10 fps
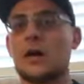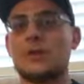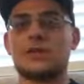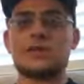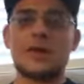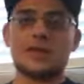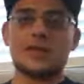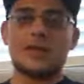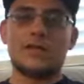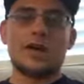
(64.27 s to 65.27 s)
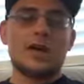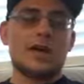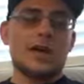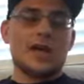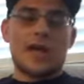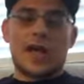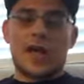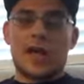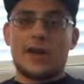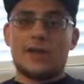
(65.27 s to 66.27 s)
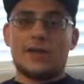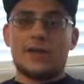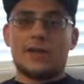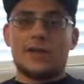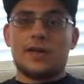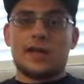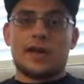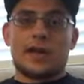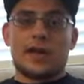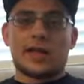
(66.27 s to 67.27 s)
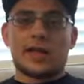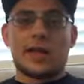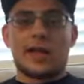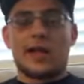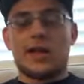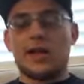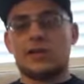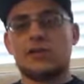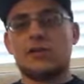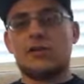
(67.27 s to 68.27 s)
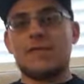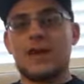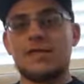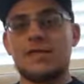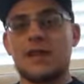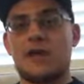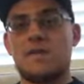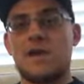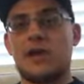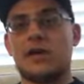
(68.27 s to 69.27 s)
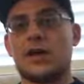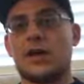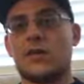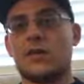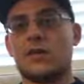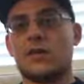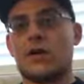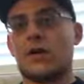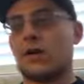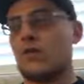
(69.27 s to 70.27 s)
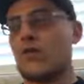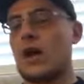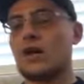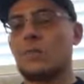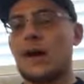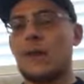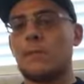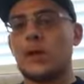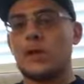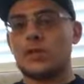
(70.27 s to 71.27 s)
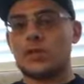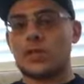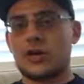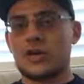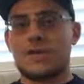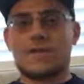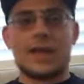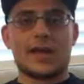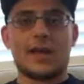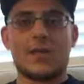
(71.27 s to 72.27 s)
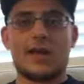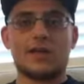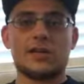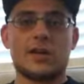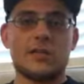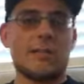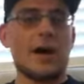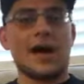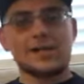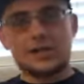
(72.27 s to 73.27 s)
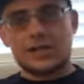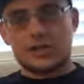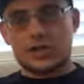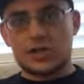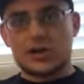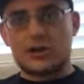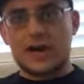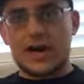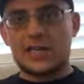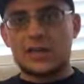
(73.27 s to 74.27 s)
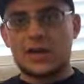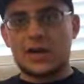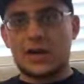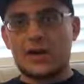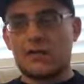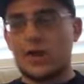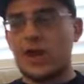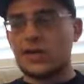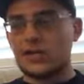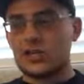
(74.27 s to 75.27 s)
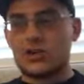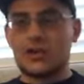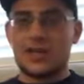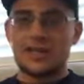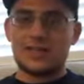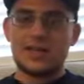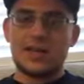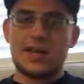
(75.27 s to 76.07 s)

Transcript: in my perspective and I, it's so amazing that I finally got one of a Rocky Balboa's shirt, and I can't wait to unbox this and show you guys what kind of Rocky shirt it is.